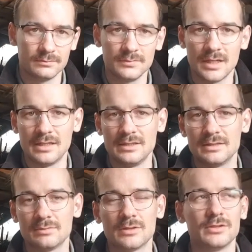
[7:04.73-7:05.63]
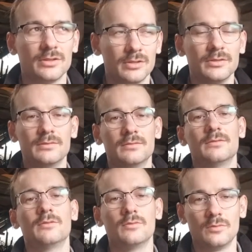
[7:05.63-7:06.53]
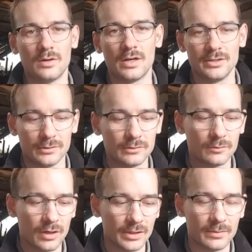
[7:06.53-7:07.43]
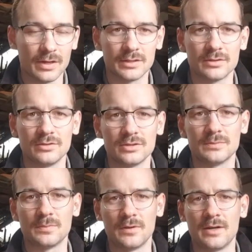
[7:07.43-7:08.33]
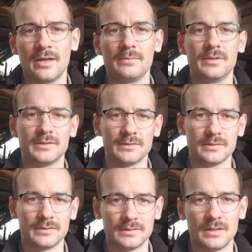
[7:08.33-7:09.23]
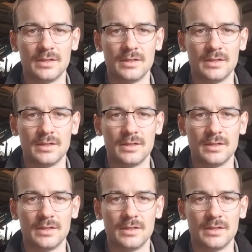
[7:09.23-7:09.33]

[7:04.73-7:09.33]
yeah, you just want to know why you're buying it. Don't just buy it because,